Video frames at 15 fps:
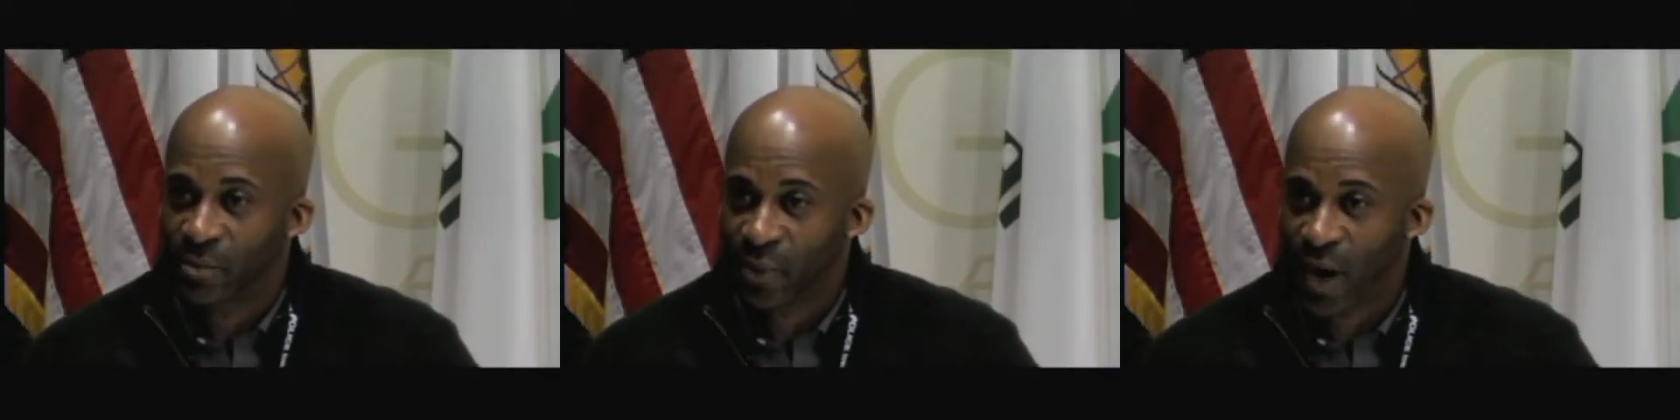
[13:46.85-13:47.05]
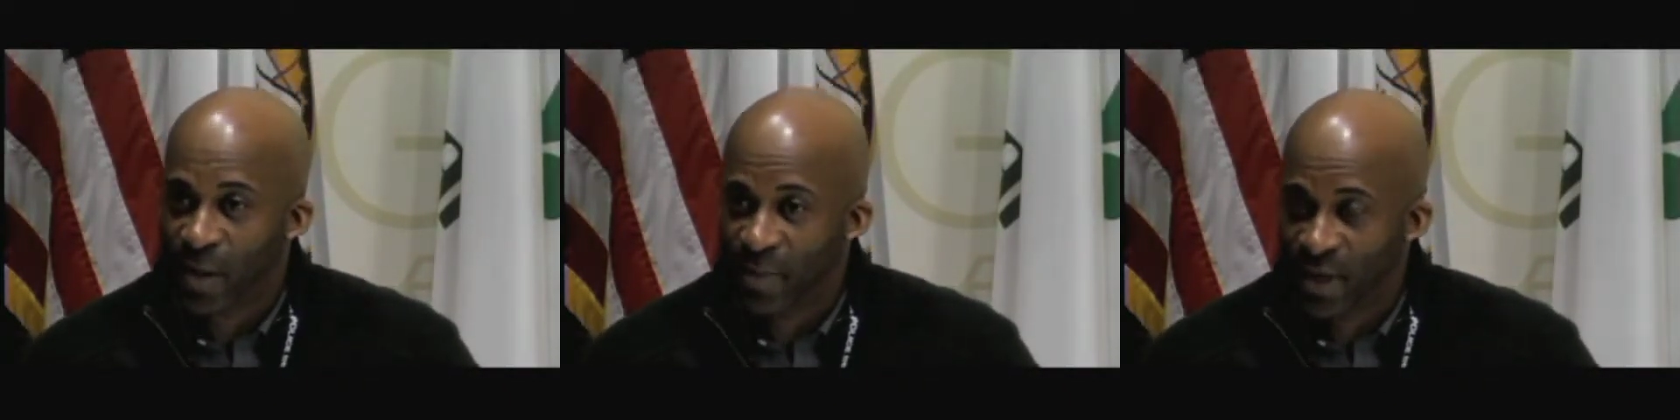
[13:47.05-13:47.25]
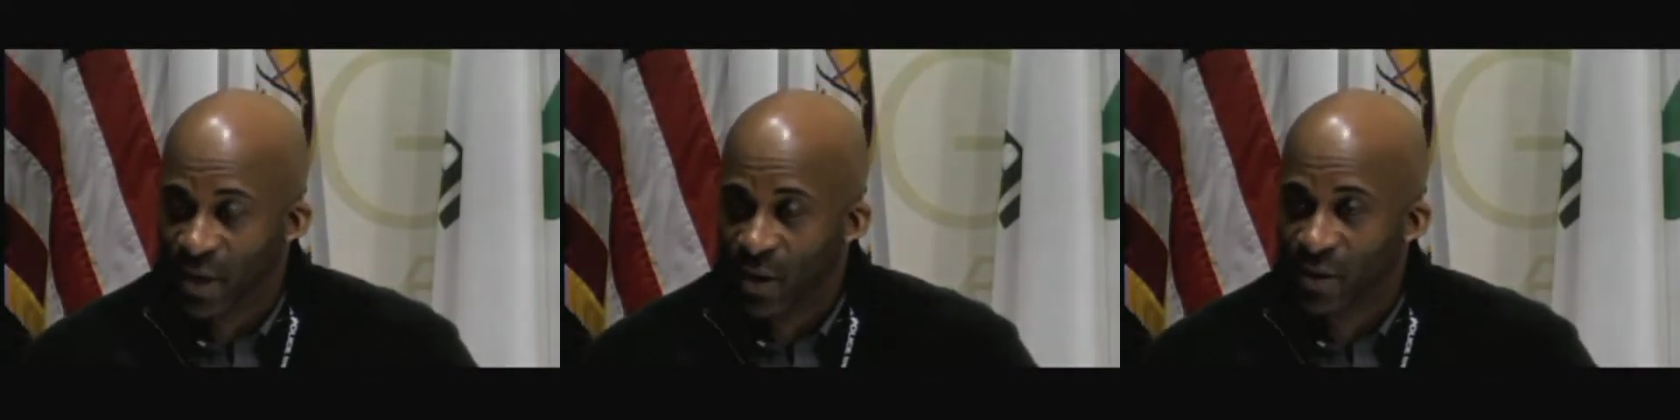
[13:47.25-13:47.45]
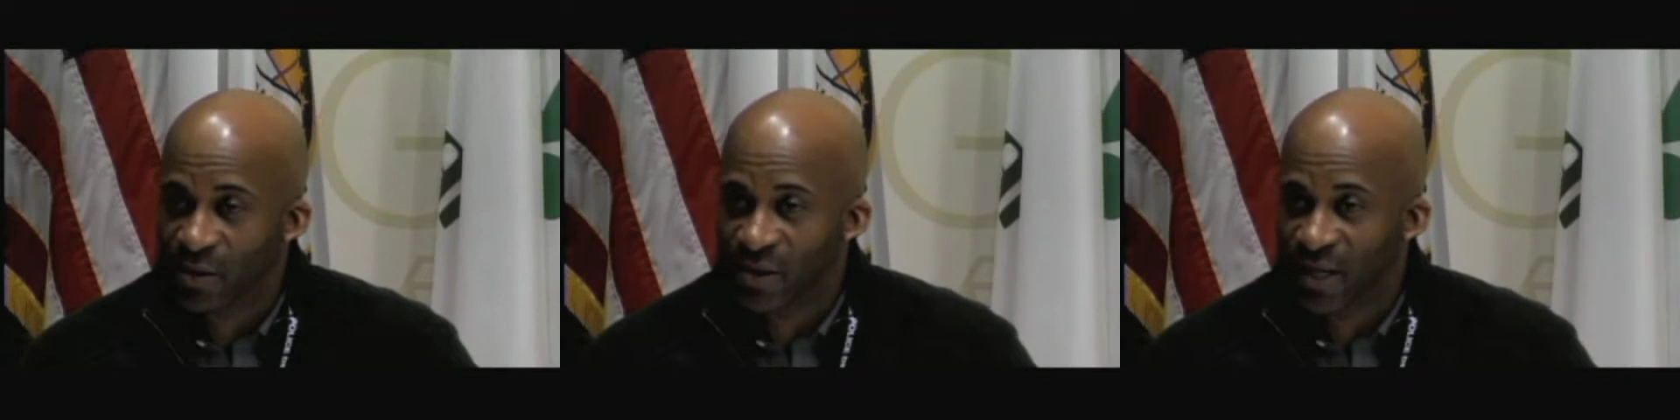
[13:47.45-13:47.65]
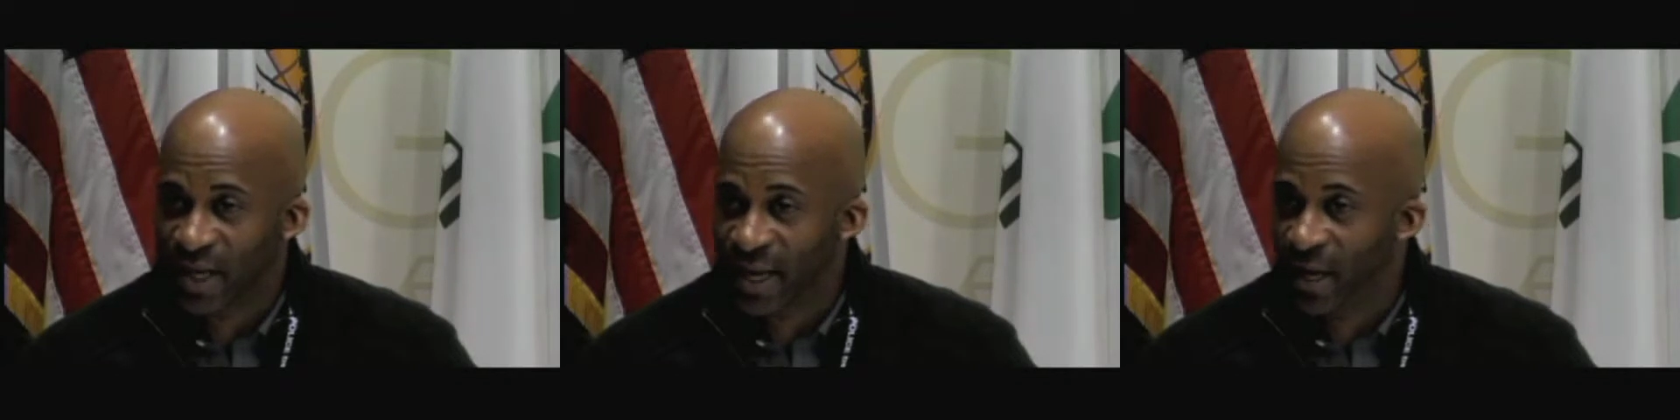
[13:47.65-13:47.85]
property
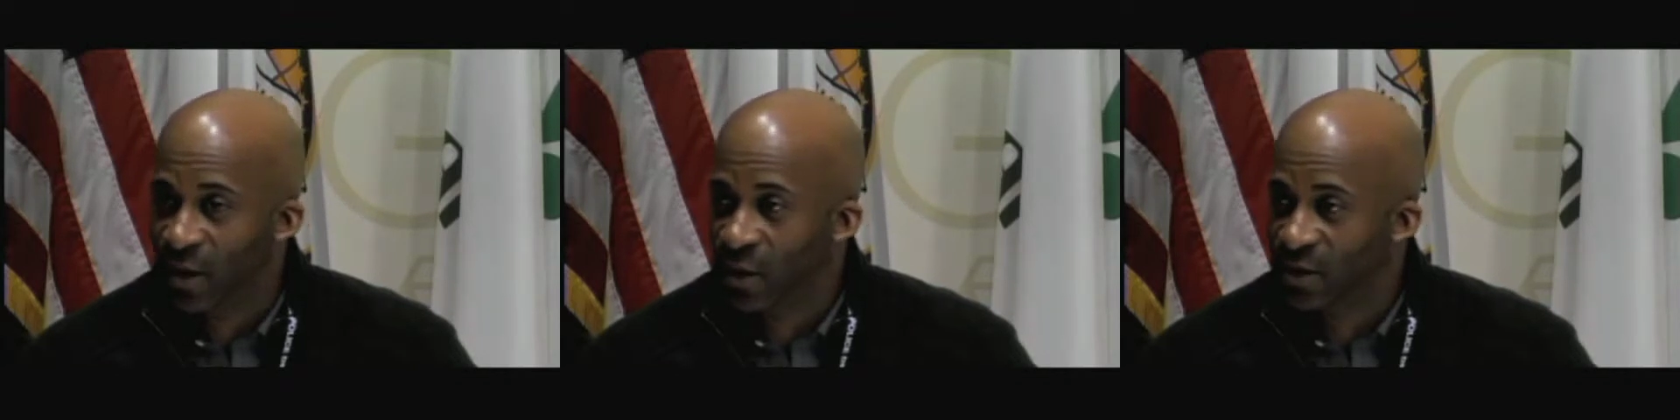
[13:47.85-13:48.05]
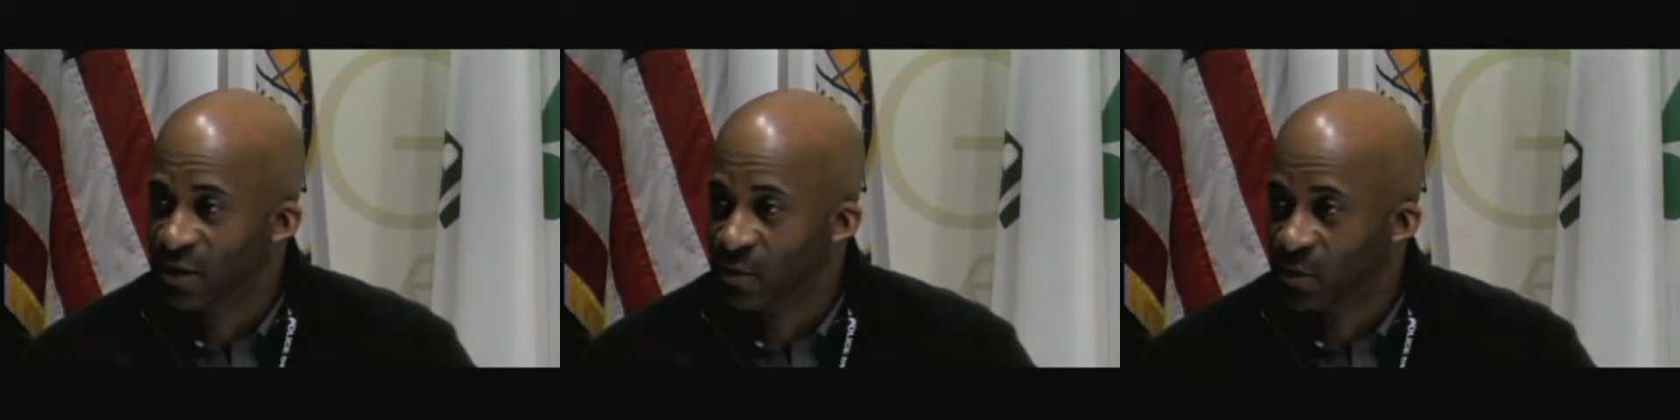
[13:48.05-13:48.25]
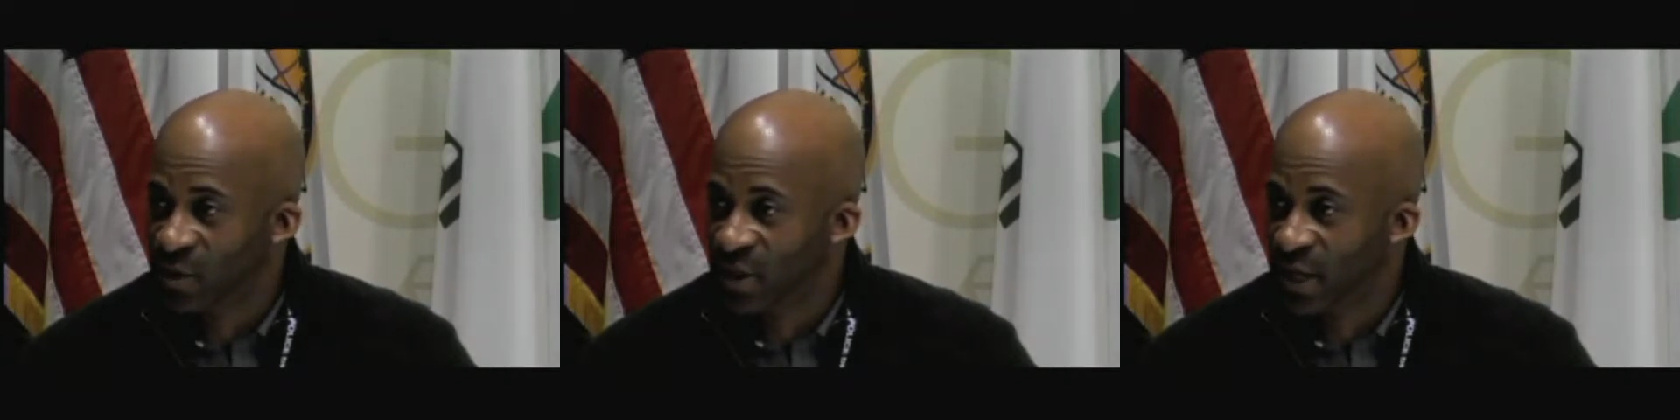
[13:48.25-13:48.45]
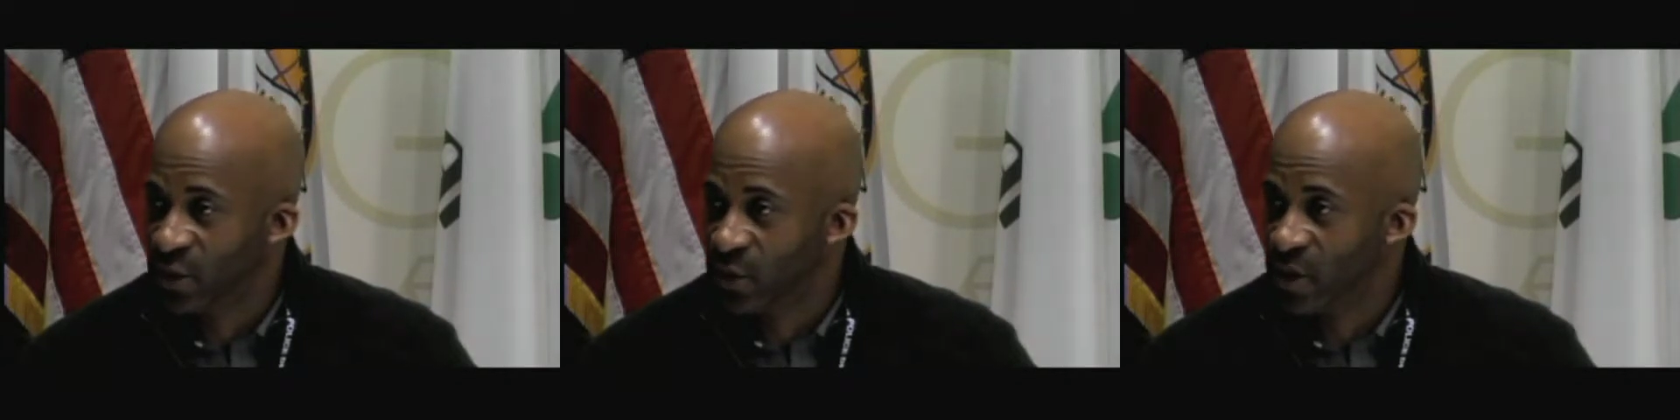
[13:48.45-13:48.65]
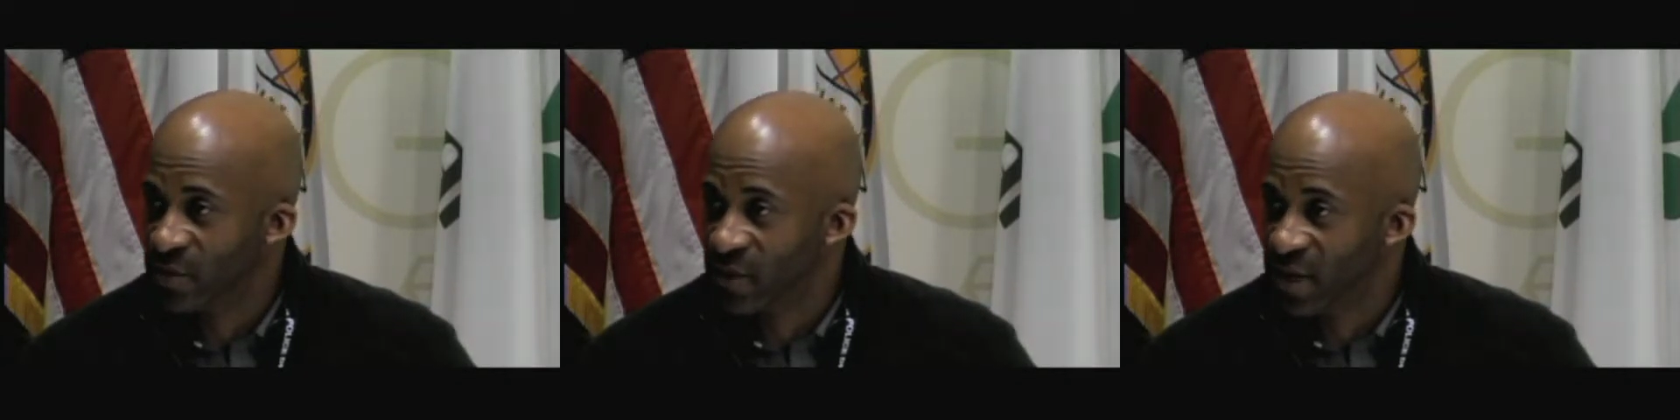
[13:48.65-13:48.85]
owners and landlords, which I
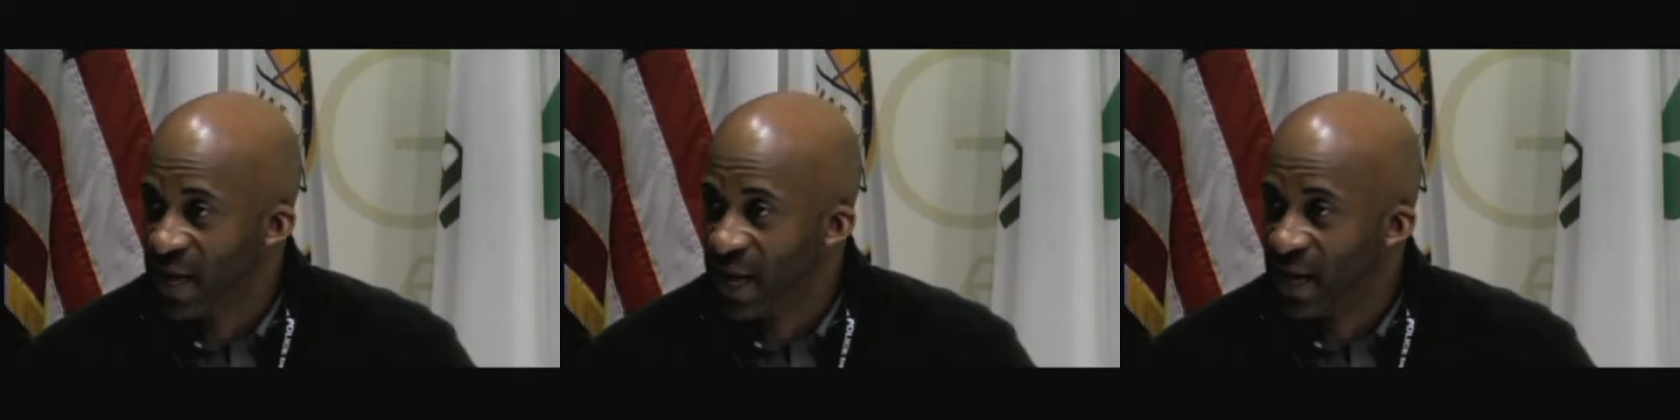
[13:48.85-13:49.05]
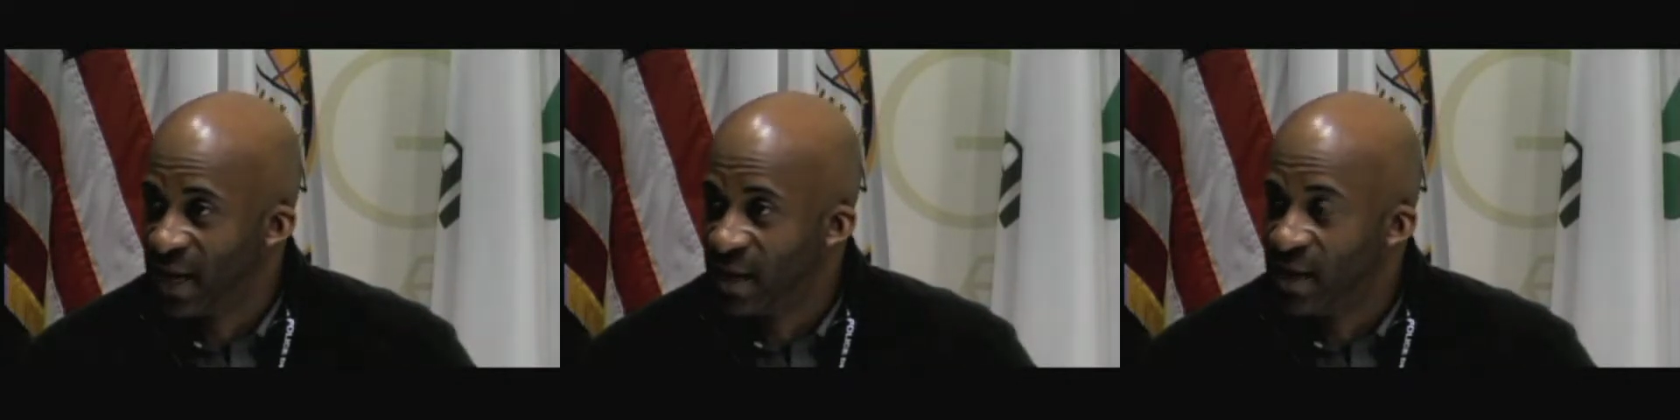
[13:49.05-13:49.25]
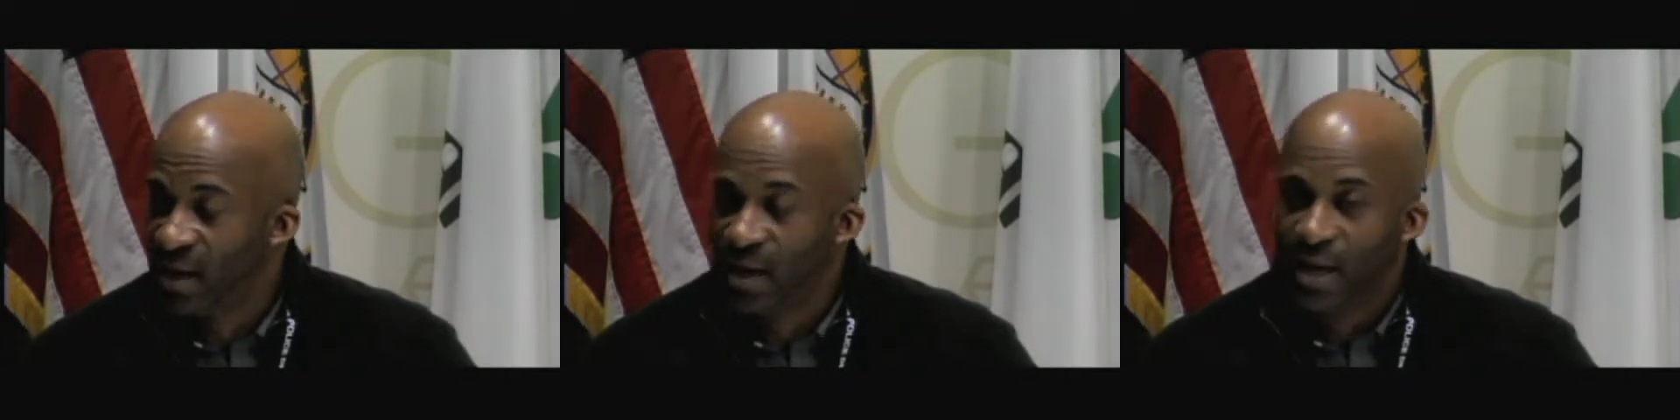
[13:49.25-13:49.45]
do every day,